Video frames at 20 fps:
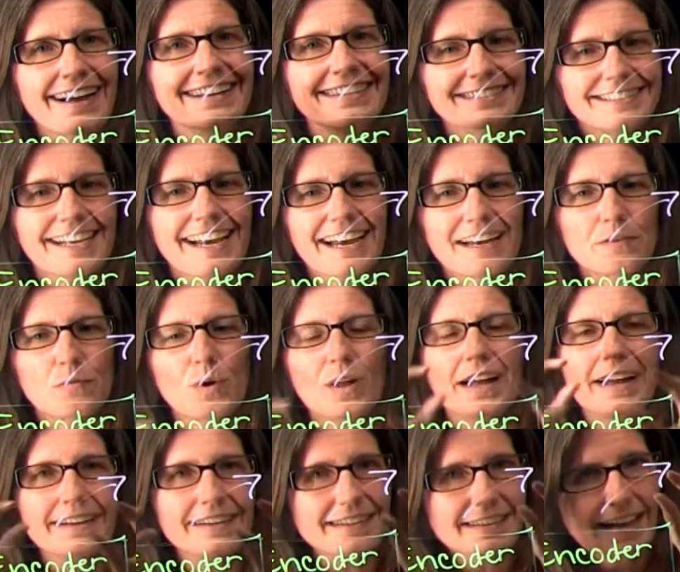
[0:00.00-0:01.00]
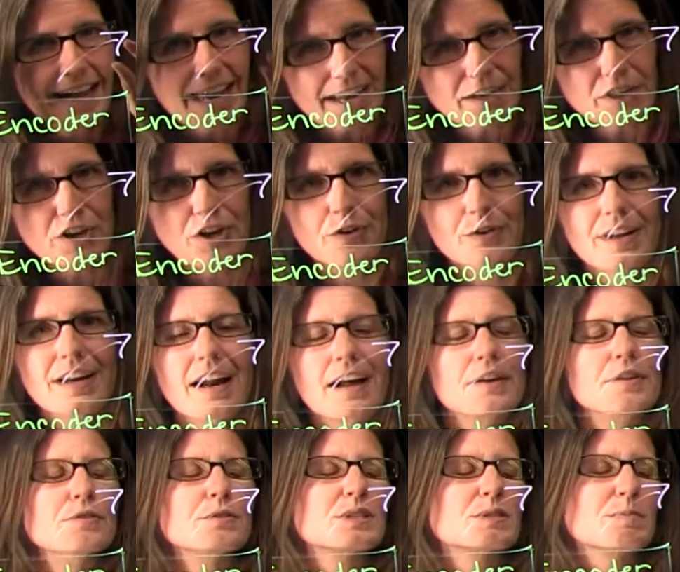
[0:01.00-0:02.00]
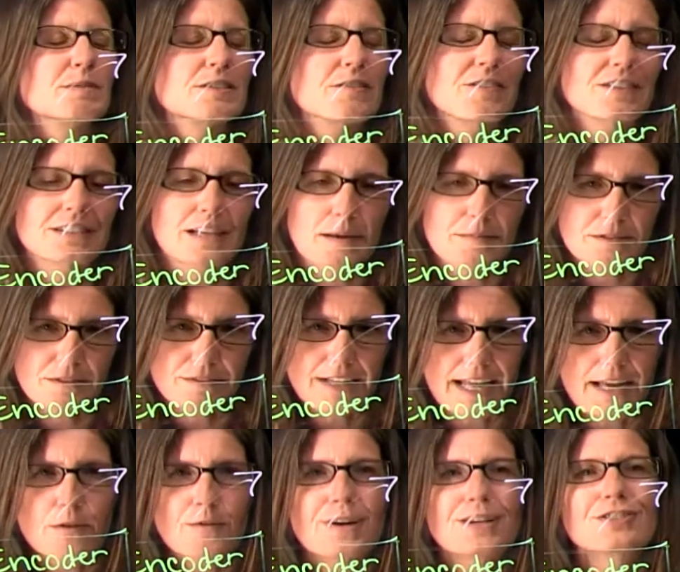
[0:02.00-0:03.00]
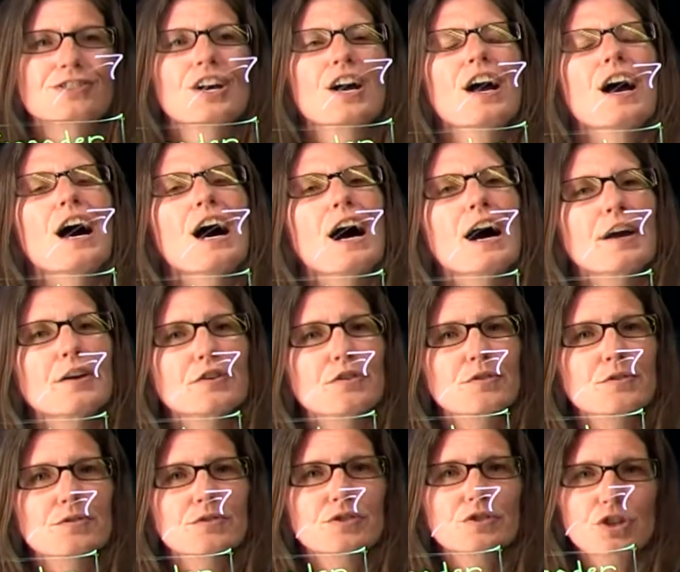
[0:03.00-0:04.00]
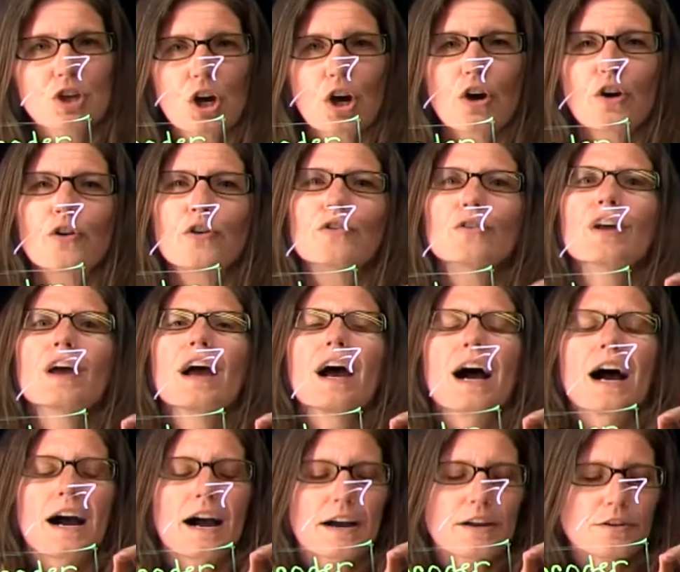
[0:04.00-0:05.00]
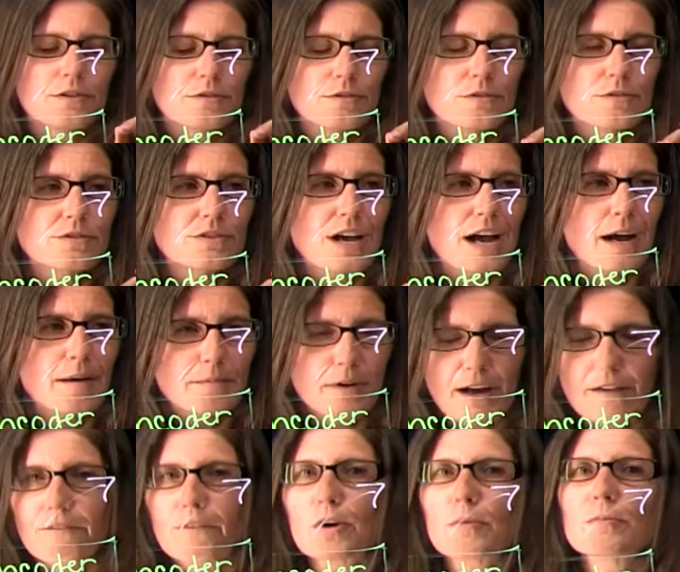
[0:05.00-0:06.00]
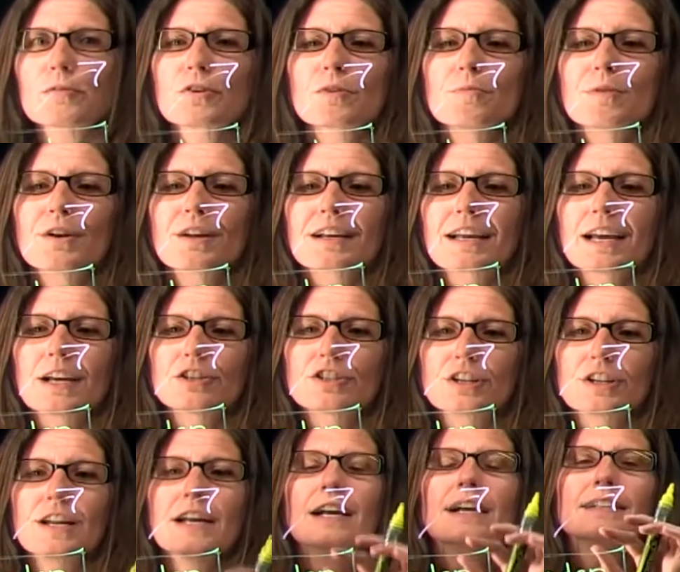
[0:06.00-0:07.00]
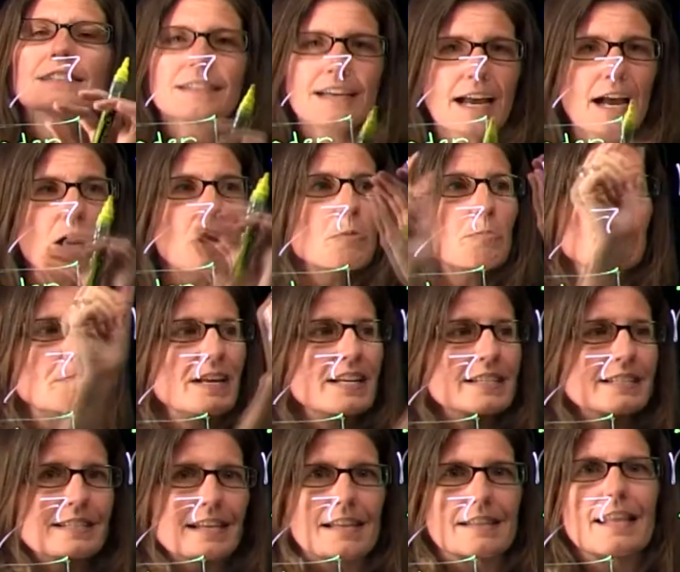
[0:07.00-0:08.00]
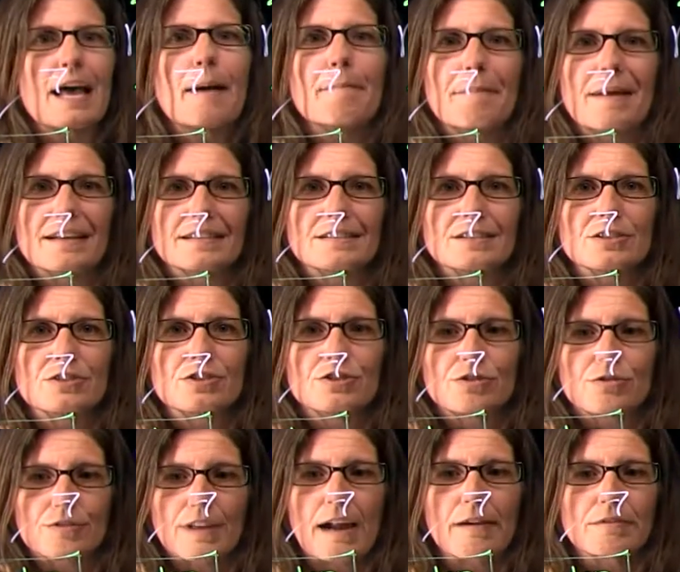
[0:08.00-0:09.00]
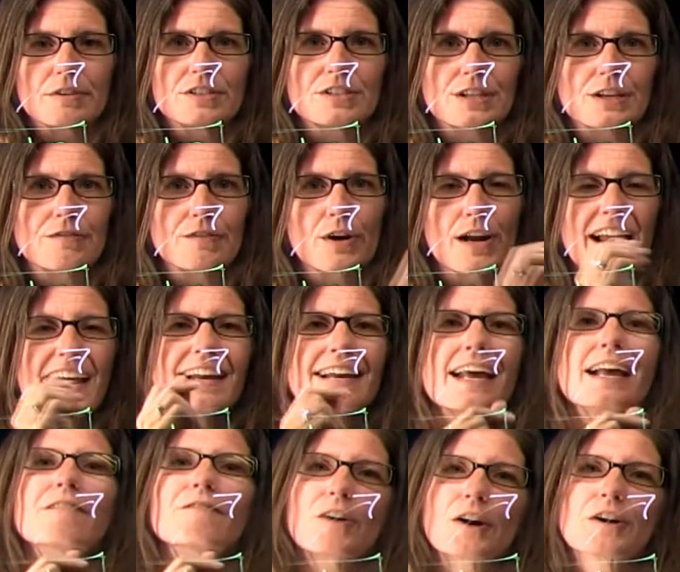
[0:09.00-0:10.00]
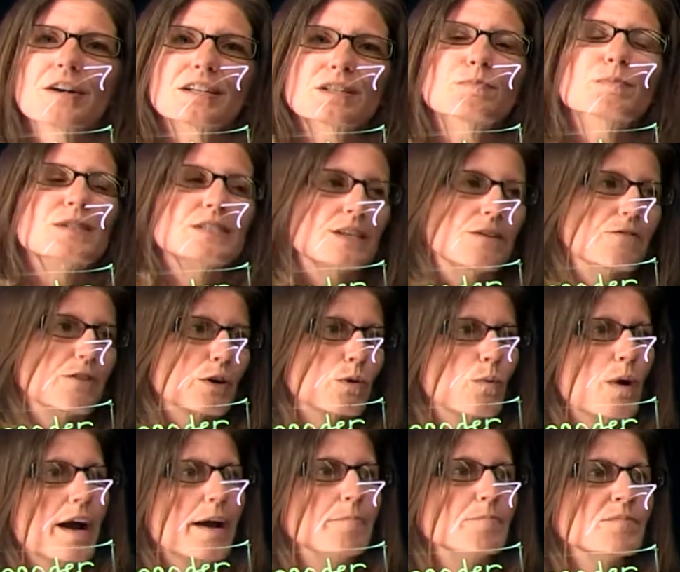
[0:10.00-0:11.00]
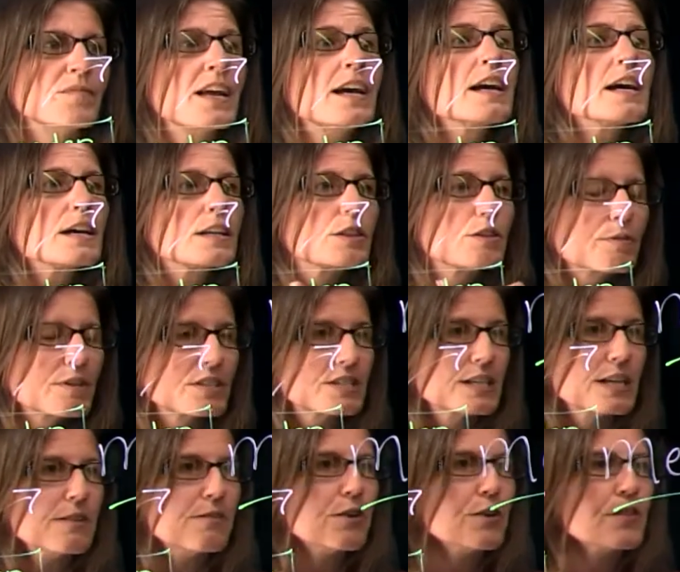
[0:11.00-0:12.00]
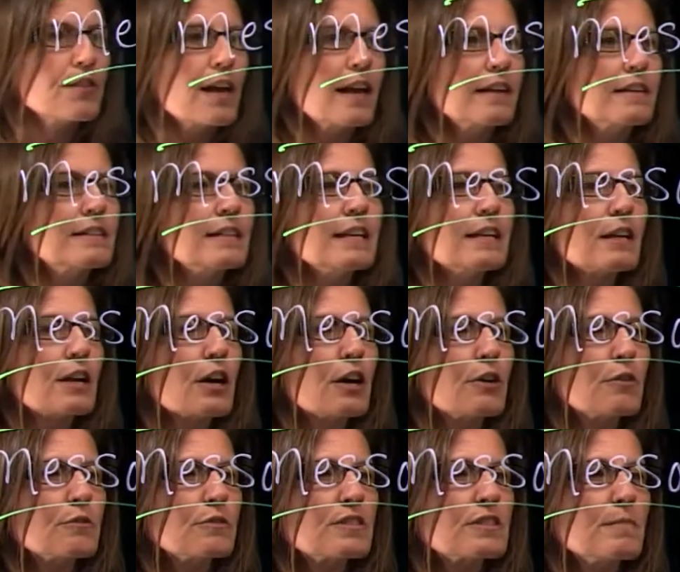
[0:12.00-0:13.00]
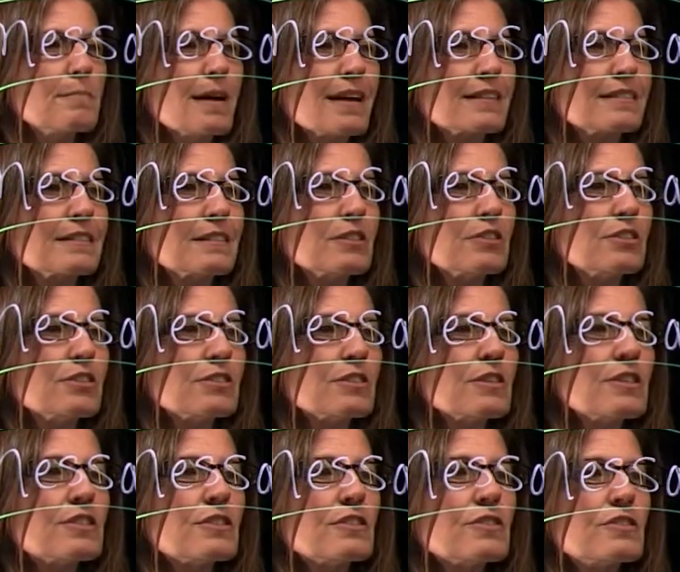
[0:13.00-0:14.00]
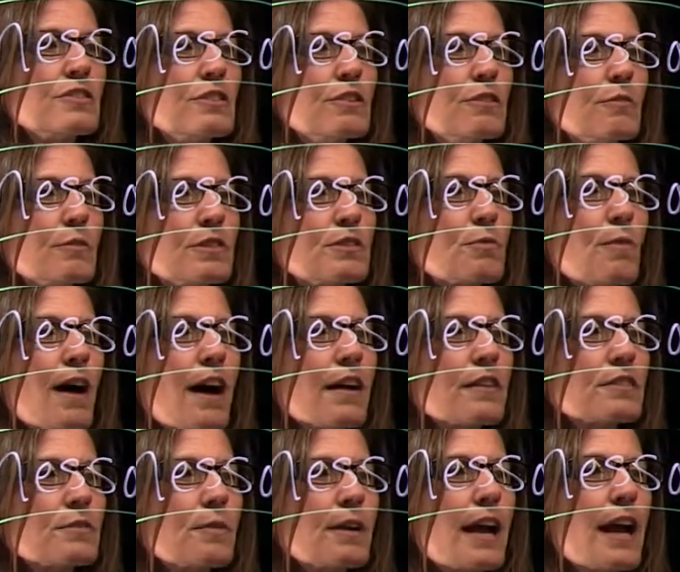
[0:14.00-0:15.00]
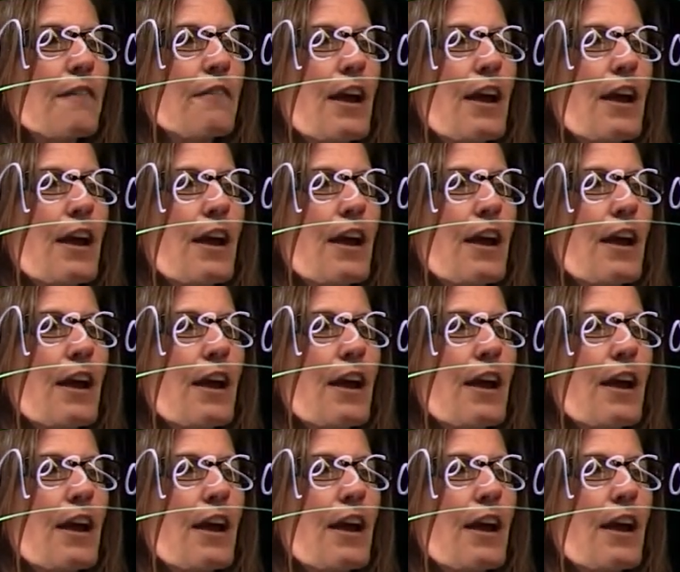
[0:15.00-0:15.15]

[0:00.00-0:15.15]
intend? Well, I encode it. I use specific types of language. I use tone. I use nonverbal communication to help me send that message to that receiver in a very specific way. The receiver then decodes the message, and so this is new as well. So we have